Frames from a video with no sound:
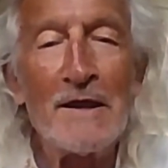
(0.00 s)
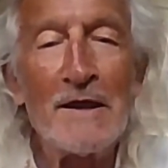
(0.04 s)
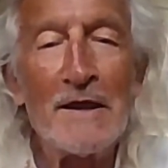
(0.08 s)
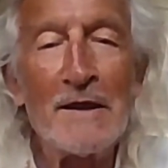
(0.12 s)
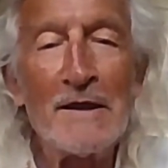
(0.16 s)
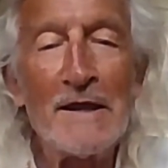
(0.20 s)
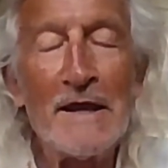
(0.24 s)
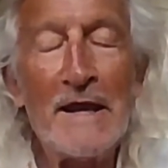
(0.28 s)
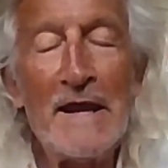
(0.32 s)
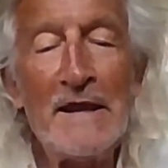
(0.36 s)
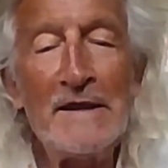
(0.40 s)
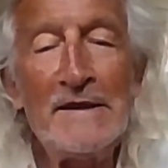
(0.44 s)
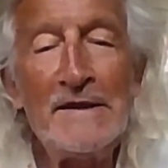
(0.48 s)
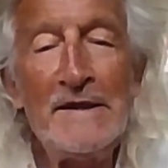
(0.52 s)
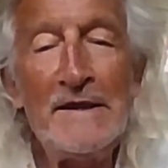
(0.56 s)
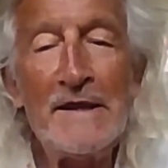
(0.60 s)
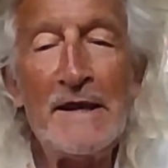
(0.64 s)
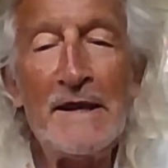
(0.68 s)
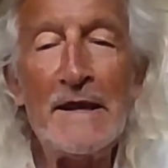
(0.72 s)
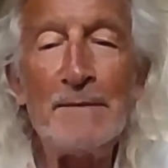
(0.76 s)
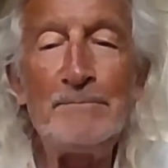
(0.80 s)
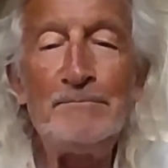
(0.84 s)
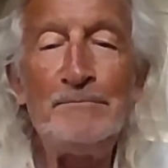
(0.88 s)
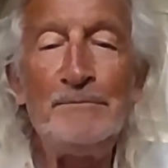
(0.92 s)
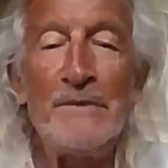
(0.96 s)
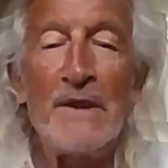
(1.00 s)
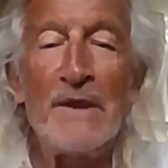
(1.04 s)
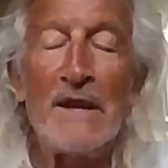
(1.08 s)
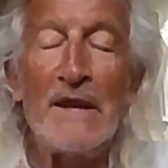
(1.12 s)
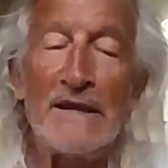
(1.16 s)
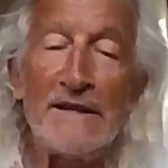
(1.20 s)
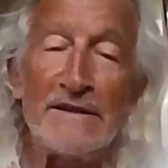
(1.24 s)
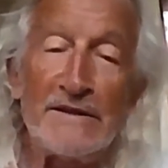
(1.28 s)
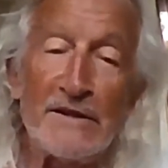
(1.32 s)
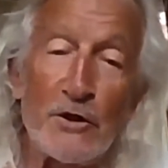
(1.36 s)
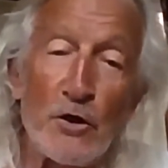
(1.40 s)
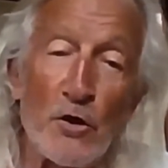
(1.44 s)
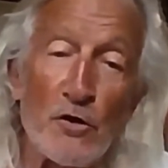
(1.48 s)
And
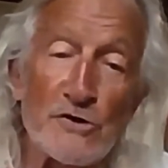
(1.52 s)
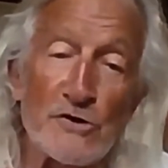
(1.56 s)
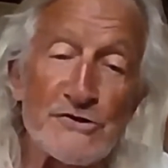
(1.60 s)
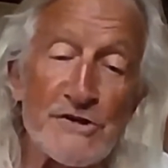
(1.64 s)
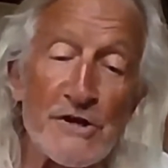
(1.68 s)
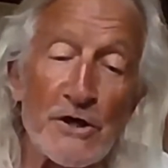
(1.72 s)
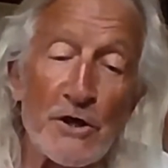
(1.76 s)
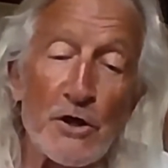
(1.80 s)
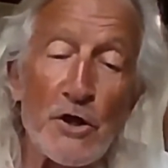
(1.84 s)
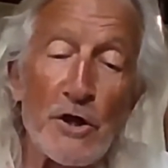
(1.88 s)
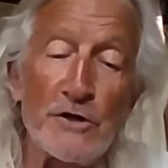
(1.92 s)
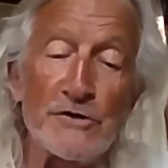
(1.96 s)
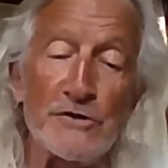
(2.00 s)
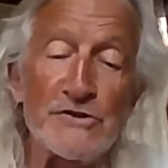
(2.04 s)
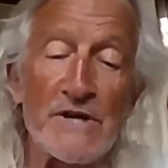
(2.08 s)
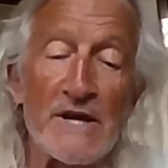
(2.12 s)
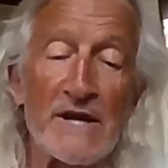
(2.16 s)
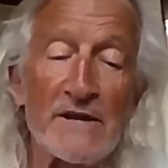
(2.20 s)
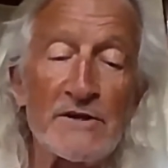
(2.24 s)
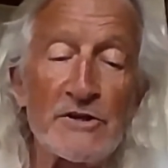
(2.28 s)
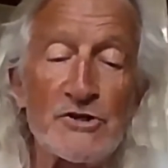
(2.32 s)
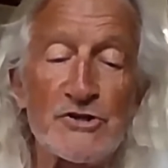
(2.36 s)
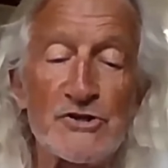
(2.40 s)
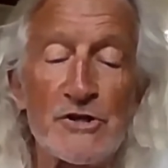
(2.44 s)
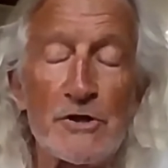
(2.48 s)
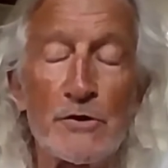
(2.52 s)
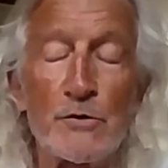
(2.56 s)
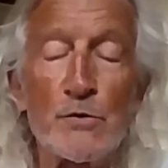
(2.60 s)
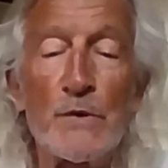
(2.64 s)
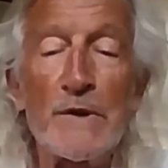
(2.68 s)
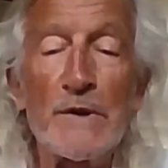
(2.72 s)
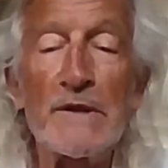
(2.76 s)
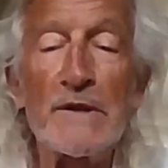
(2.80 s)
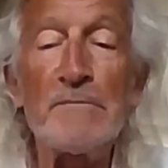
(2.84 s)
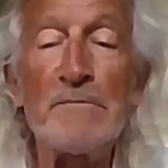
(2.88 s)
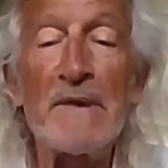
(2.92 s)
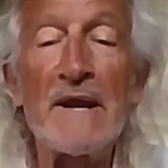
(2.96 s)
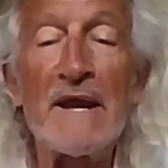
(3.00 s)
it goes in conjunction
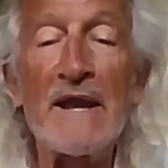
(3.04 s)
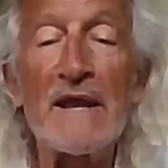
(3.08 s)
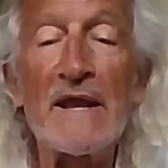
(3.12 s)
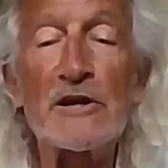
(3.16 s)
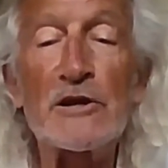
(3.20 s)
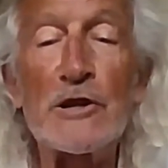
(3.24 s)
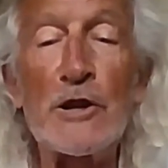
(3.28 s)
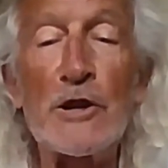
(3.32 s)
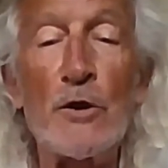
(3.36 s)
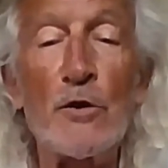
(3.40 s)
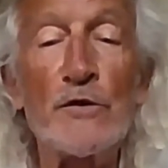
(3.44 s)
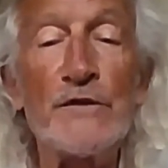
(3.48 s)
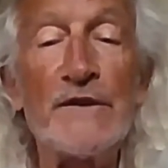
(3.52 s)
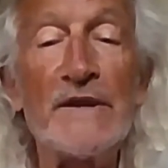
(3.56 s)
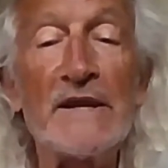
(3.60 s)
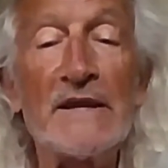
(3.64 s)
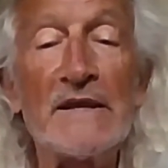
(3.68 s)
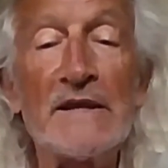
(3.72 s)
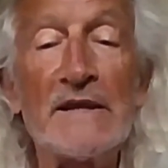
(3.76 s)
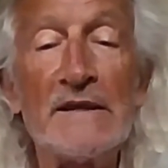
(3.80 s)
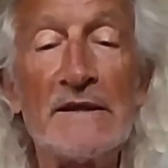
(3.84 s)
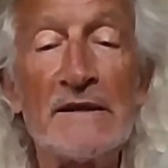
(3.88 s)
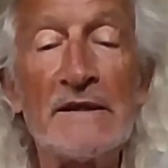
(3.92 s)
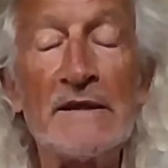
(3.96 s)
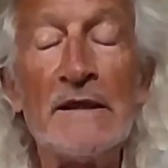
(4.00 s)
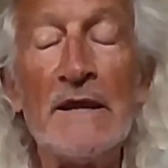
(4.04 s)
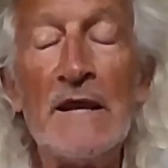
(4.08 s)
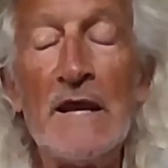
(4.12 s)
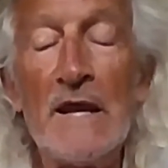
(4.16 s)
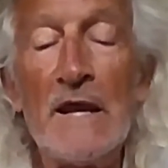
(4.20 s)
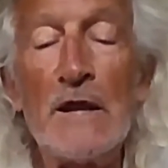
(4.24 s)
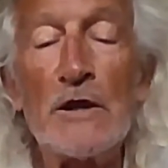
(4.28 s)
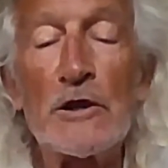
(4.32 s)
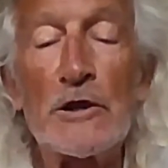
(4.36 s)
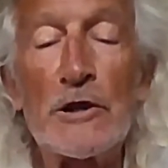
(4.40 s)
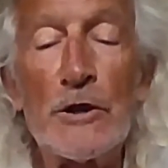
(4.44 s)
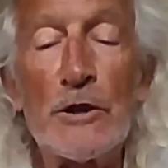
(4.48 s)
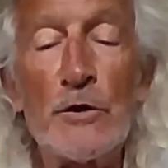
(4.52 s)
with my clothing
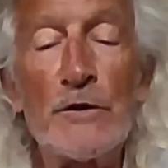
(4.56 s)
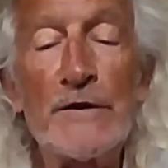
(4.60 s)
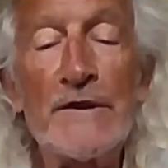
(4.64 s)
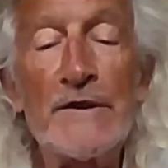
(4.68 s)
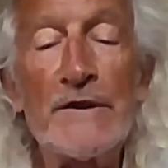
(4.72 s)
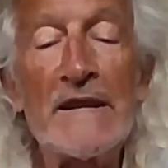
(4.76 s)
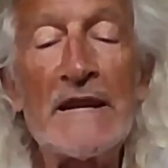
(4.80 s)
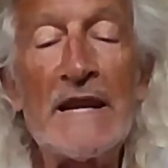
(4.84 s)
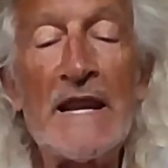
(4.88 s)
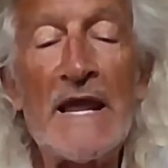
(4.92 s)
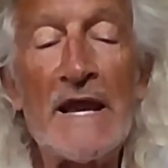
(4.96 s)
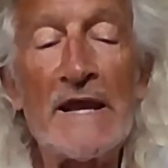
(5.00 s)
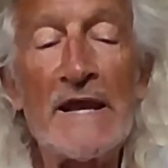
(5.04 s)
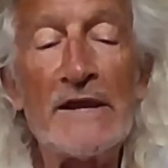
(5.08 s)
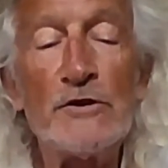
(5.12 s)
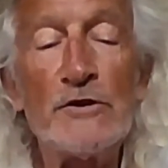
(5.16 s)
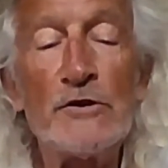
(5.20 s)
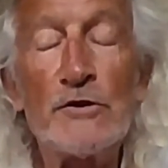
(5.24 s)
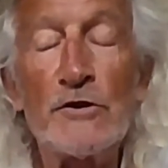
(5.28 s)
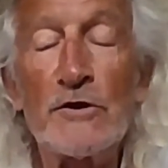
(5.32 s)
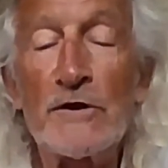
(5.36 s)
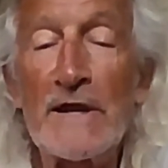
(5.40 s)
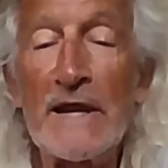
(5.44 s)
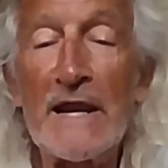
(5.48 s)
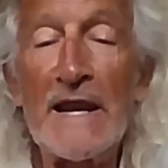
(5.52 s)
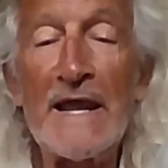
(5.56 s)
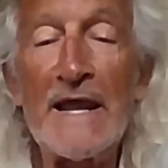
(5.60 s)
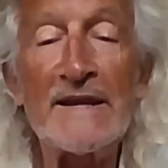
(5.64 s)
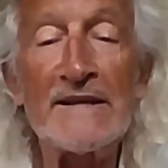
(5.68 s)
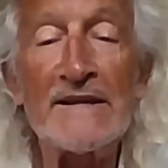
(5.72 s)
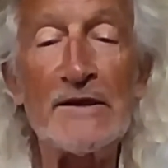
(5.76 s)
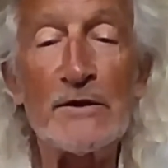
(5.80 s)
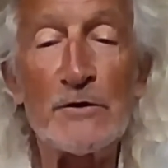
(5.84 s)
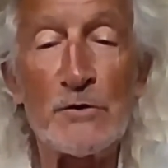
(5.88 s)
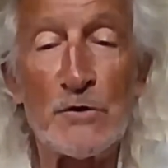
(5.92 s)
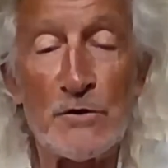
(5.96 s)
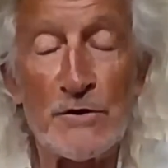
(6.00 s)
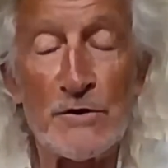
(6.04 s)
line, you know,
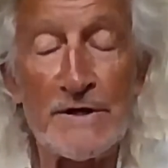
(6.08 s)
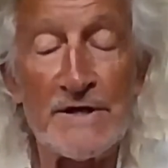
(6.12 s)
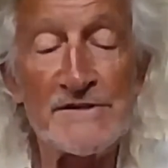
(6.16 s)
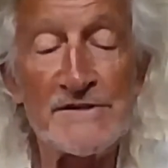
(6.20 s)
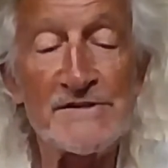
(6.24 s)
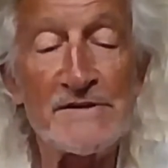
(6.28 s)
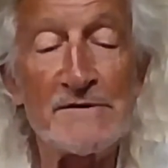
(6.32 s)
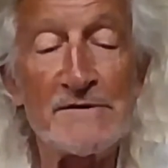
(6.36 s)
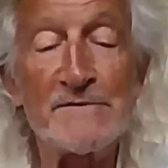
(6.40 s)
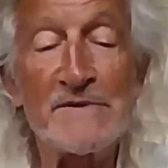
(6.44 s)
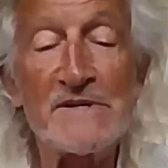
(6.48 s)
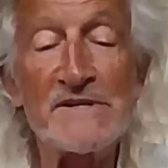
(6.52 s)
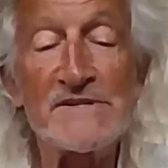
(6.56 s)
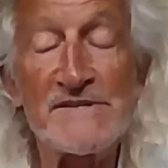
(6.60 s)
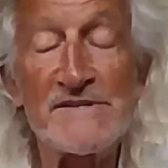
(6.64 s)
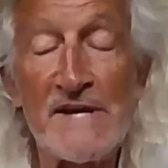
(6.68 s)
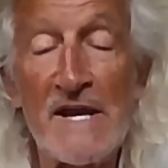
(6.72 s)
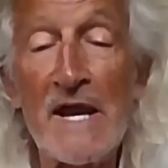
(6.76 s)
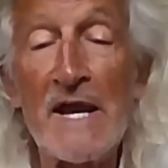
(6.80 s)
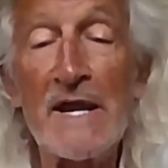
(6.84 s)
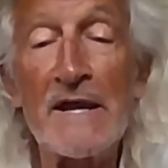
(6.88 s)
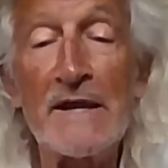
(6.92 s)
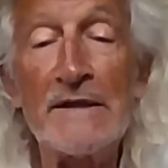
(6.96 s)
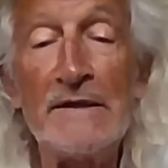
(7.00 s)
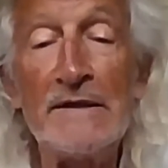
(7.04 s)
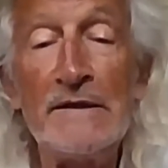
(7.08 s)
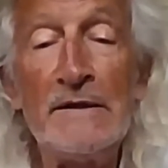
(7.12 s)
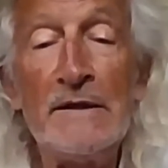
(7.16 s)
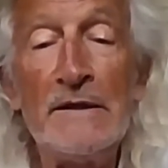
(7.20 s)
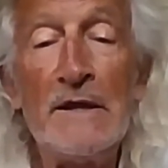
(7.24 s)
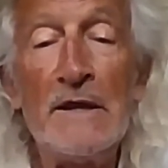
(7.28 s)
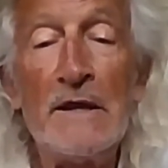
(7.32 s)
Galactic Orgasm Design,